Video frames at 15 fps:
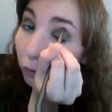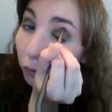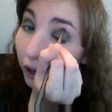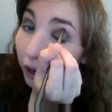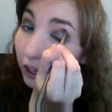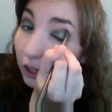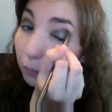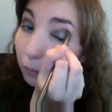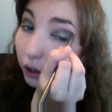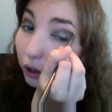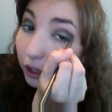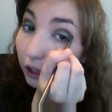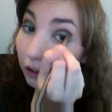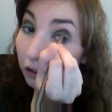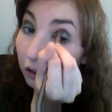ready in the
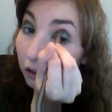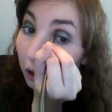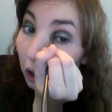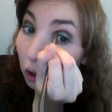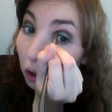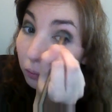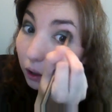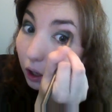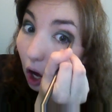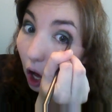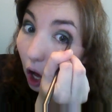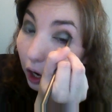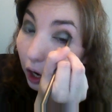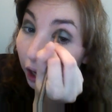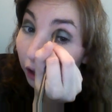morning and it's like, oh my
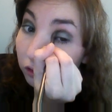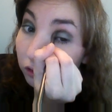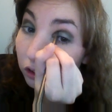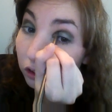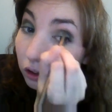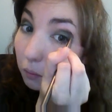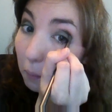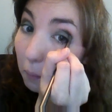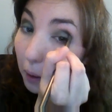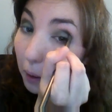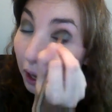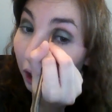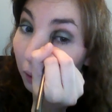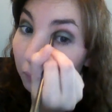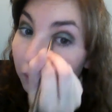god, I have to do my
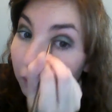makeup,